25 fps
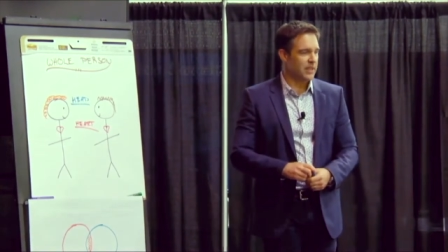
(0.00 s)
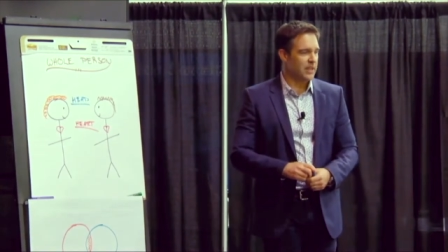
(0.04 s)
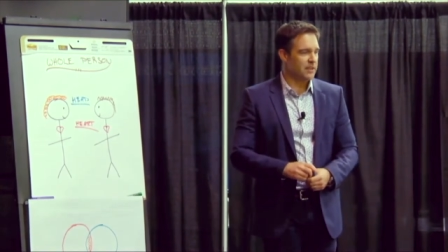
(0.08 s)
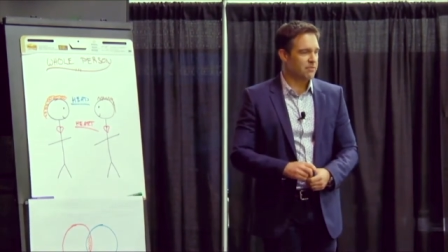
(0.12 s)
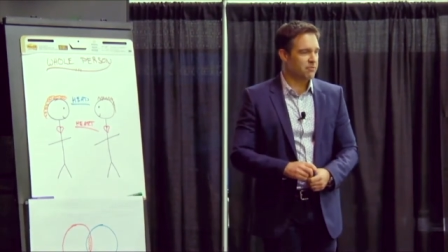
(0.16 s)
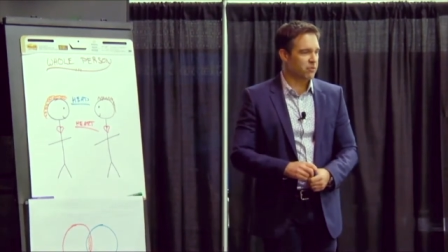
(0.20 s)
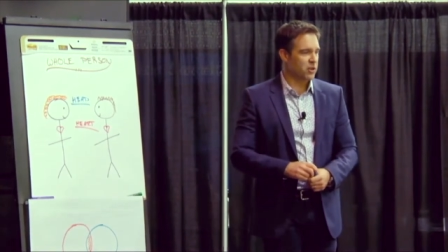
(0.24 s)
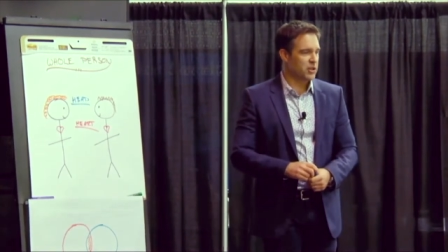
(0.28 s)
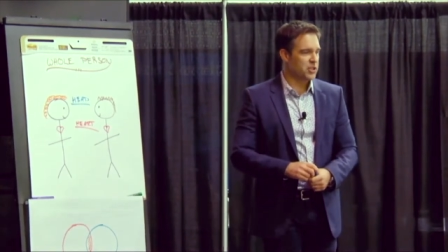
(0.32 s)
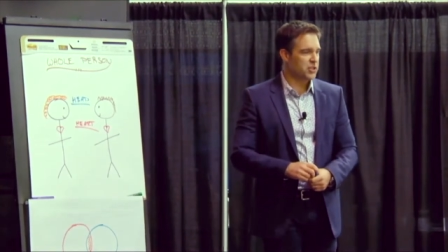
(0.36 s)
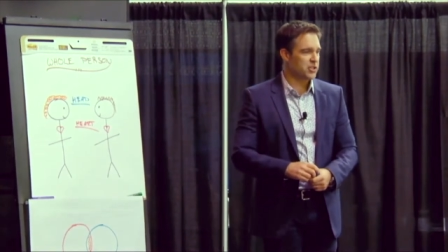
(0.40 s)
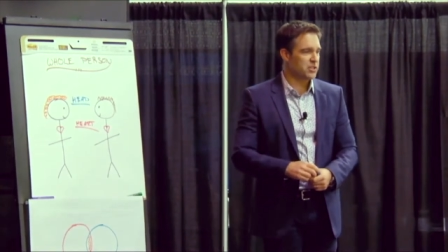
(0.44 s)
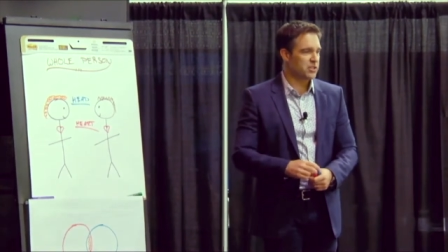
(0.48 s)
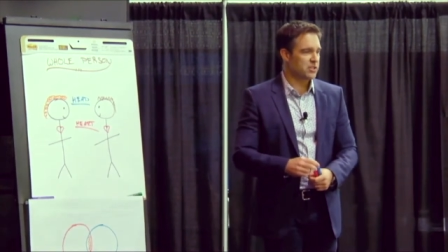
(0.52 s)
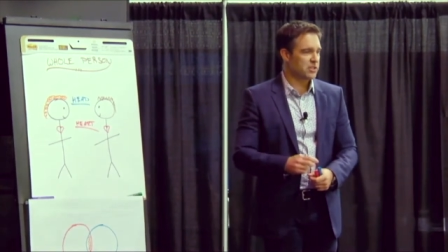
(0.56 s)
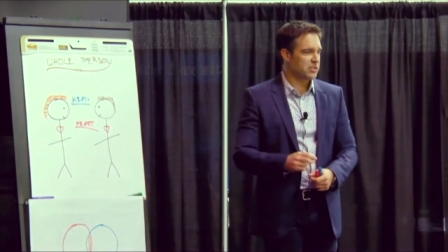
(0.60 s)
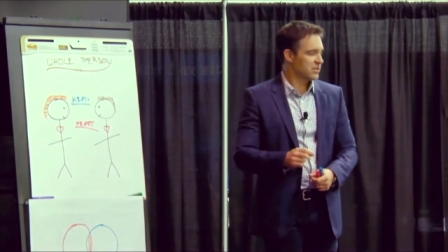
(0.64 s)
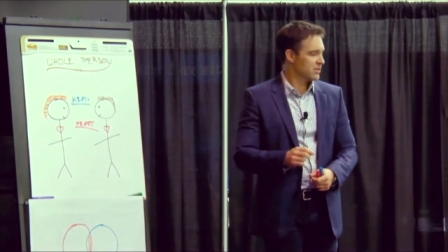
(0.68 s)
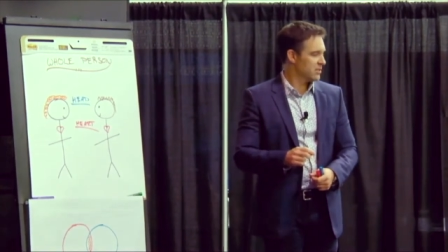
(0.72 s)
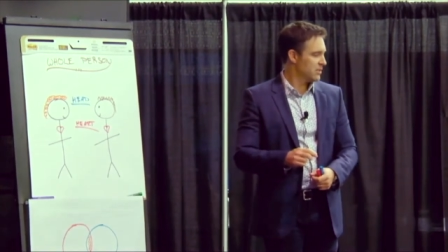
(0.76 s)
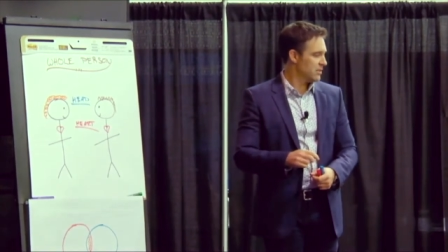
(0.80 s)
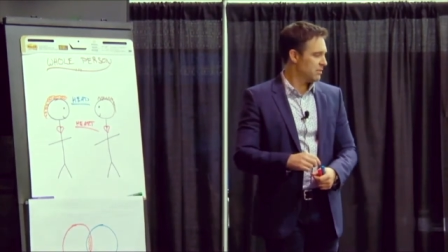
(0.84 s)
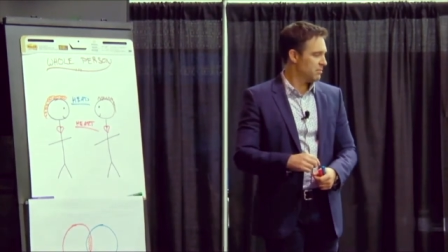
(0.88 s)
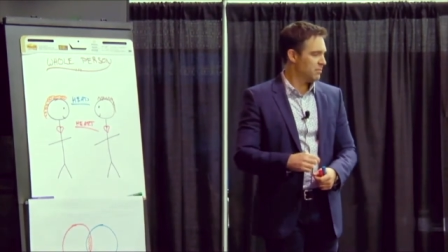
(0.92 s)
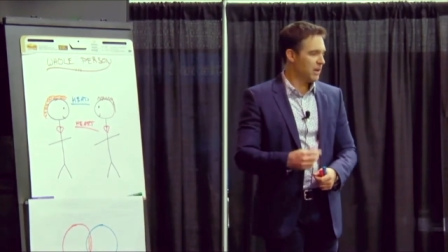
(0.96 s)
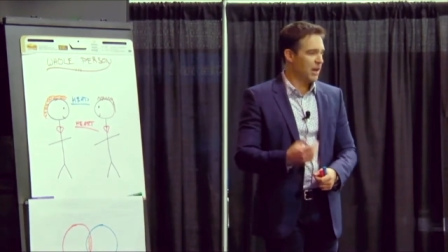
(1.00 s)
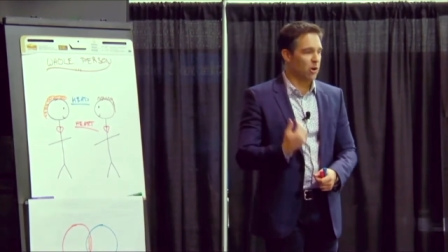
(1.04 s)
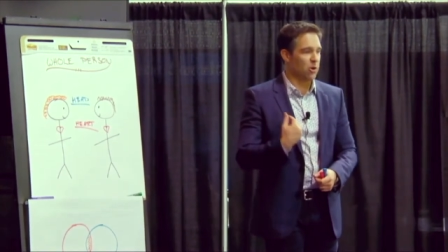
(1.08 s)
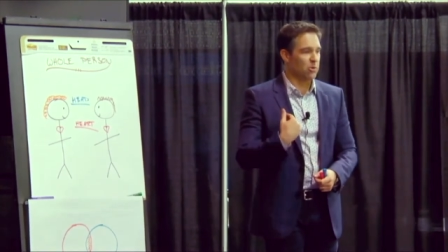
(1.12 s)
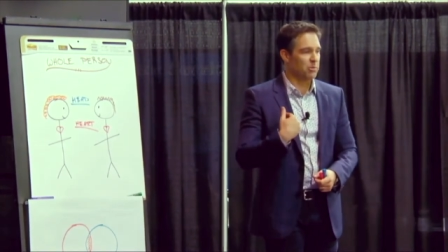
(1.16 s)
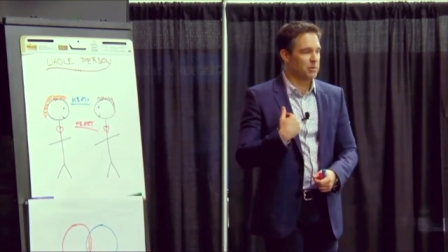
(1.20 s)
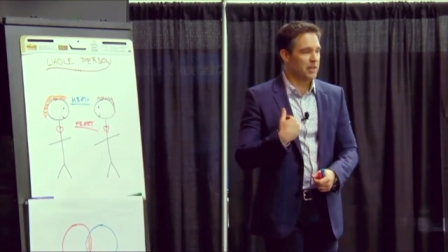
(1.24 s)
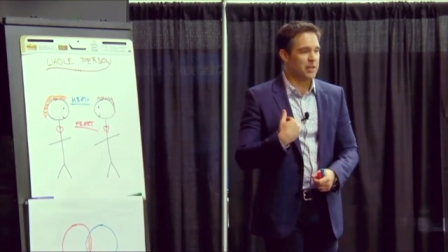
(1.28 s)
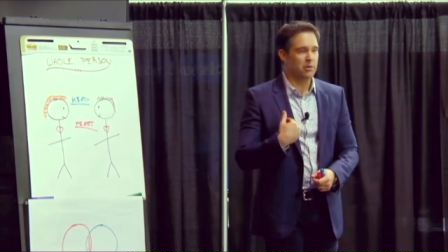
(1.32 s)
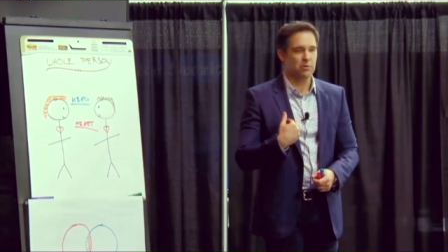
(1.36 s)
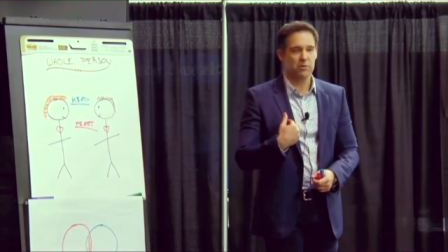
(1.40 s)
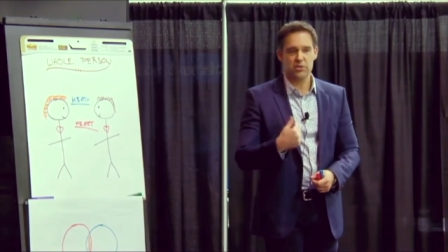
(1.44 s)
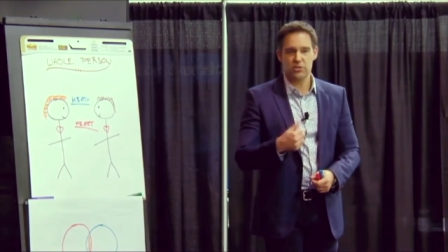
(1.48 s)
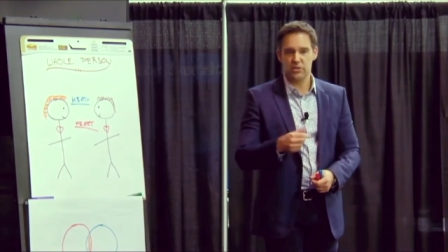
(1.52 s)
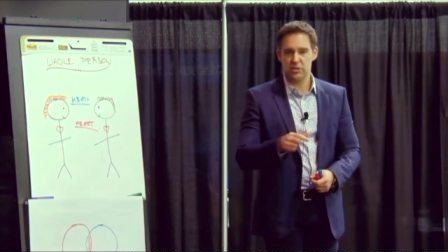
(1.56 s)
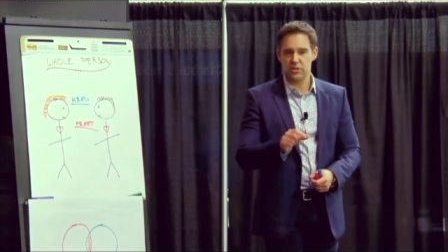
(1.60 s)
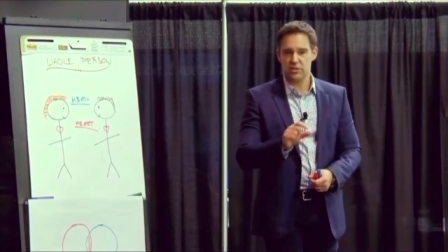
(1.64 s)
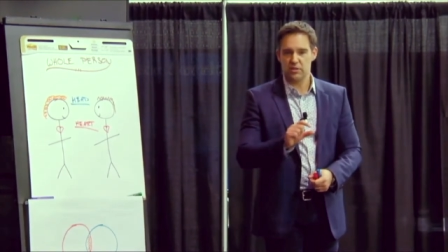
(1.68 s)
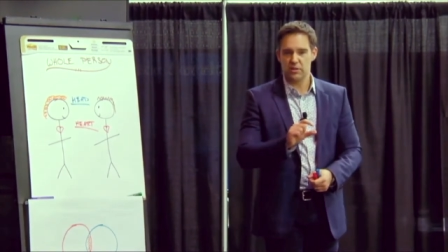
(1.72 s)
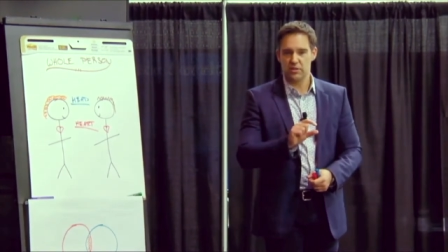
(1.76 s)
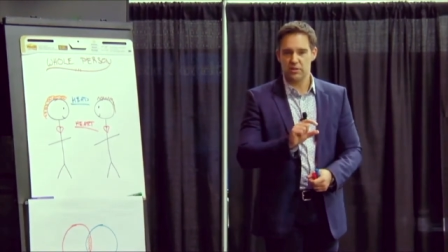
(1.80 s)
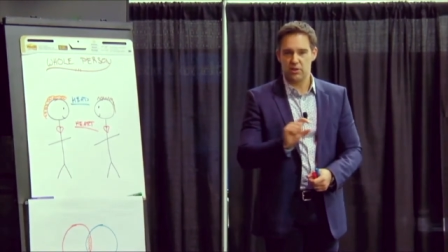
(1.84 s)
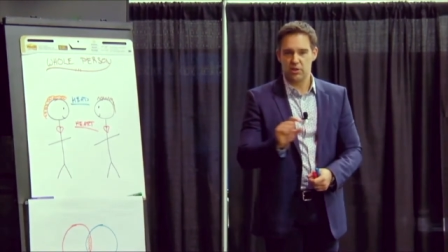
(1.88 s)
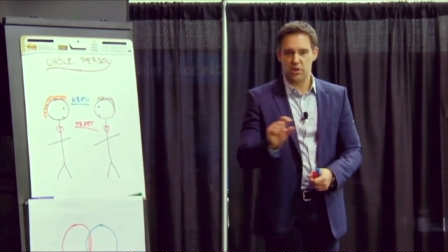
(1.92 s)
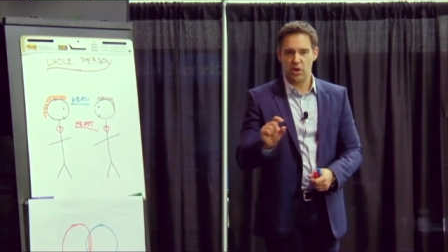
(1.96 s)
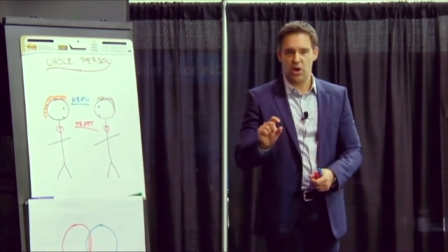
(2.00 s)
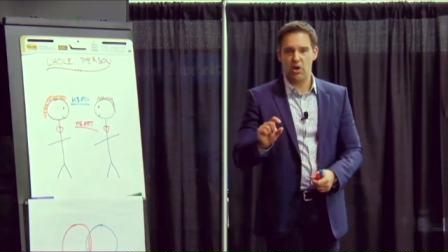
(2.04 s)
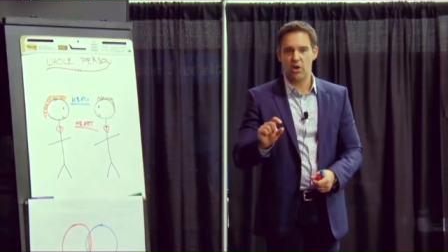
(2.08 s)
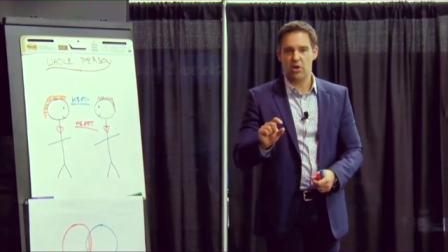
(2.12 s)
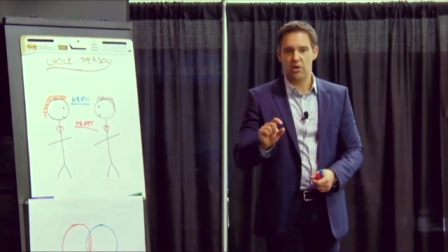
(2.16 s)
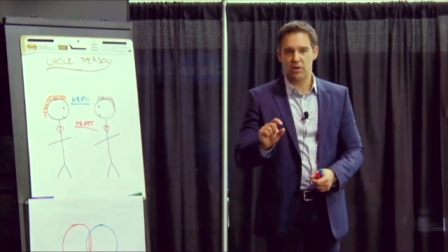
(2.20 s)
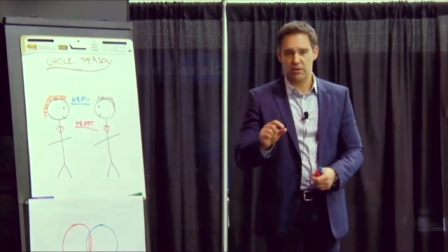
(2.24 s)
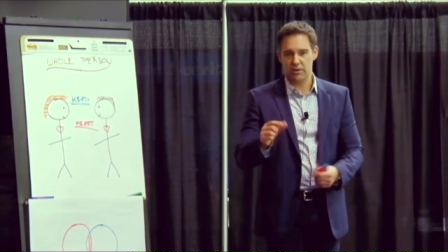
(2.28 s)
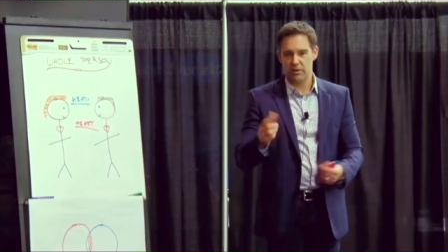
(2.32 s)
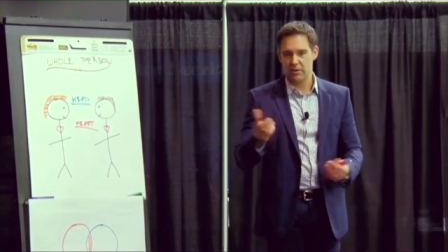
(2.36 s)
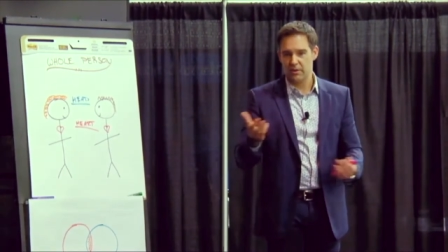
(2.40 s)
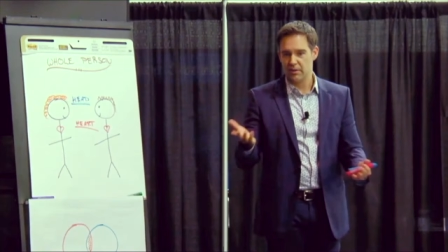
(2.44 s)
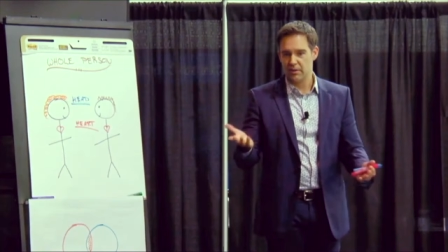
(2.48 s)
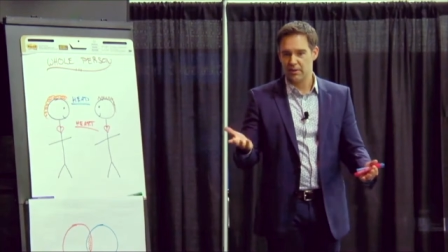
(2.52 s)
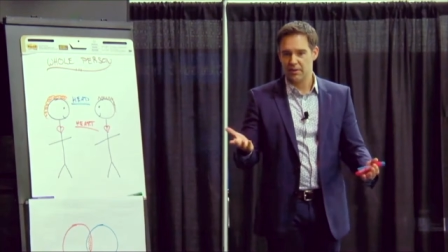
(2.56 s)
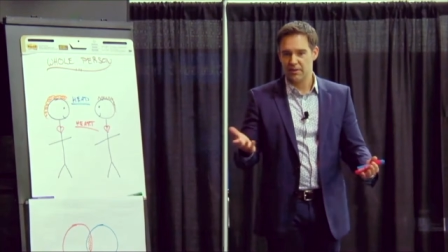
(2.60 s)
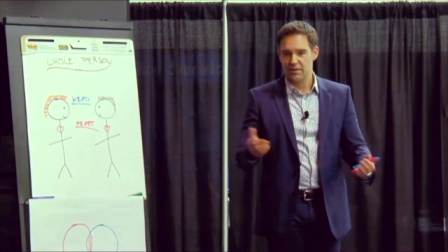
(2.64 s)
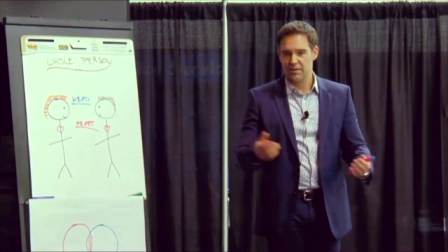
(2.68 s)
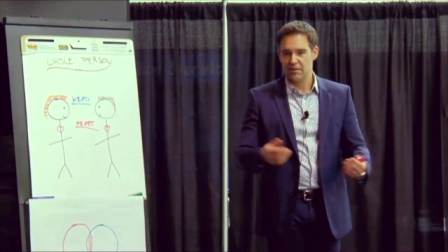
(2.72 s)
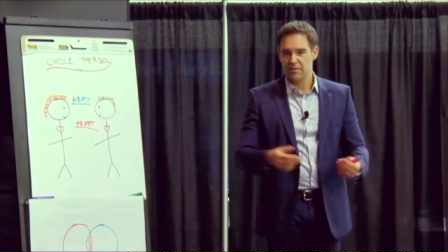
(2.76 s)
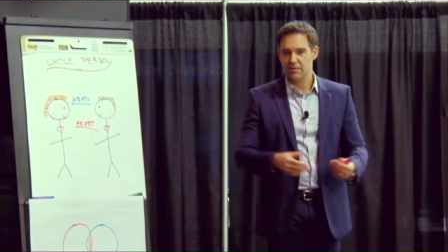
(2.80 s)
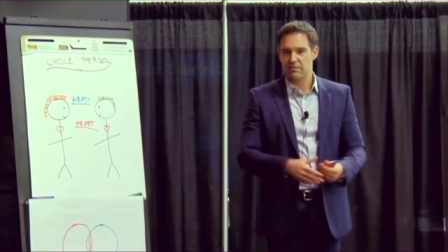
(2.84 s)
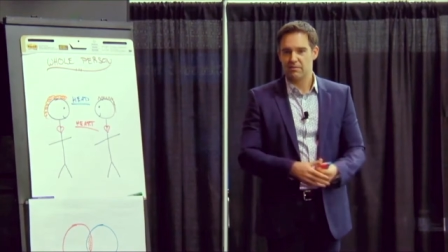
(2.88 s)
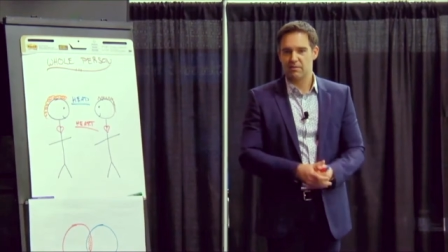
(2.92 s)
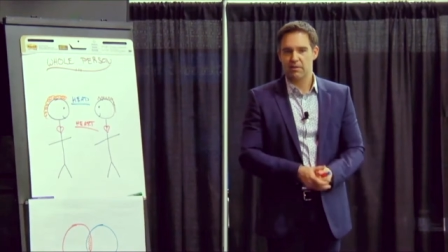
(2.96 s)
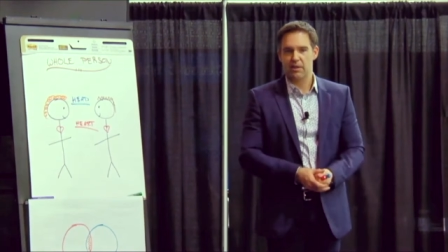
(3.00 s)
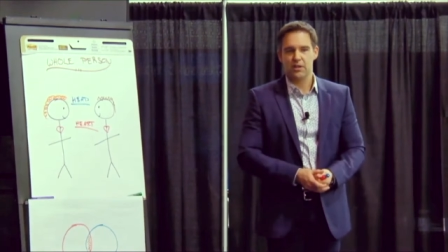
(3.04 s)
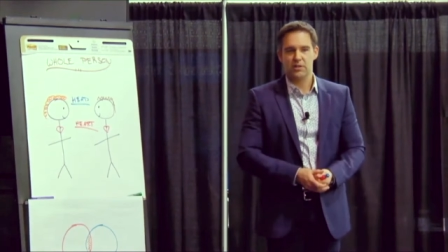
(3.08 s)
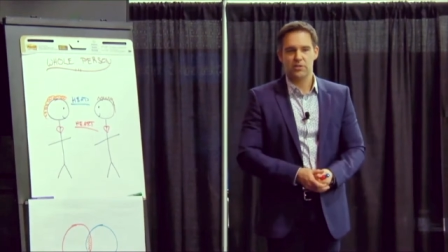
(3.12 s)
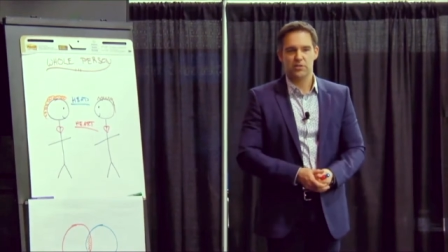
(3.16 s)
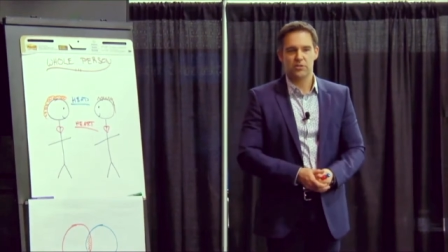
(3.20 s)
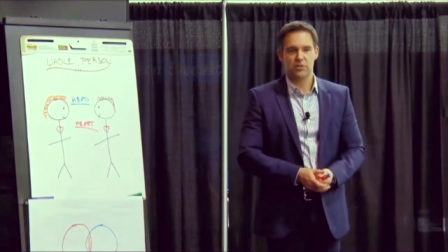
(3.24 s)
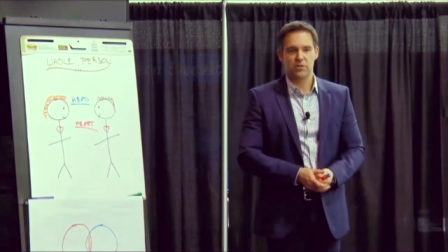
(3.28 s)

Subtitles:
And French is, my home language, is cœur, right?